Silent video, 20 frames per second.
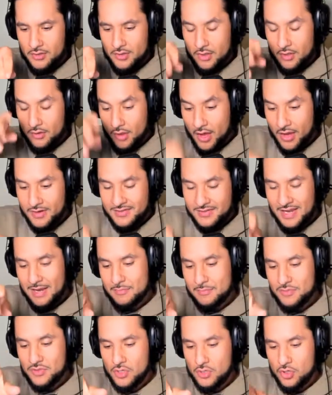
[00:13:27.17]
a lot of
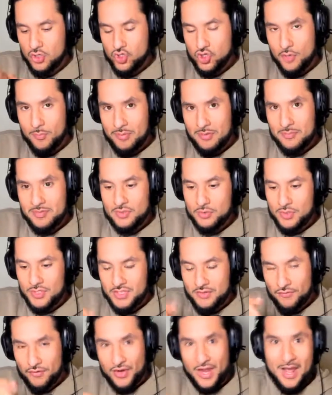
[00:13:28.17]
times you're jumping between
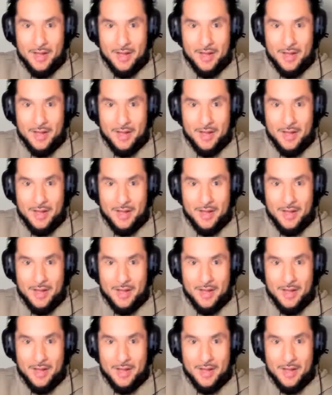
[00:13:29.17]
different